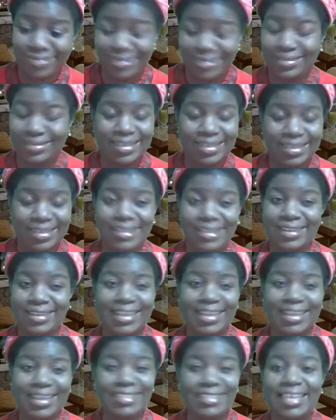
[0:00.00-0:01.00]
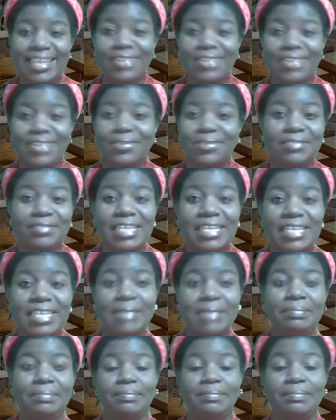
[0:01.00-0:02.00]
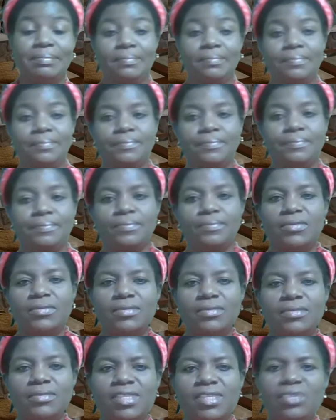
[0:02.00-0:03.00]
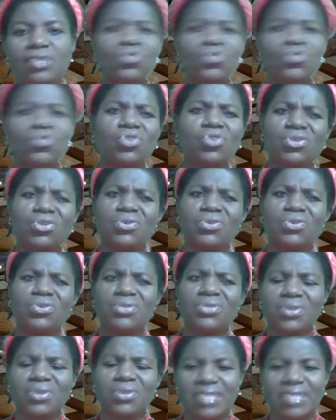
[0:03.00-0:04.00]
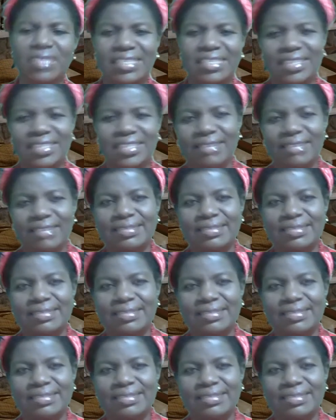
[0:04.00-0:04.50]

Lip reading: Elijah a lot of time. You taught us all these things.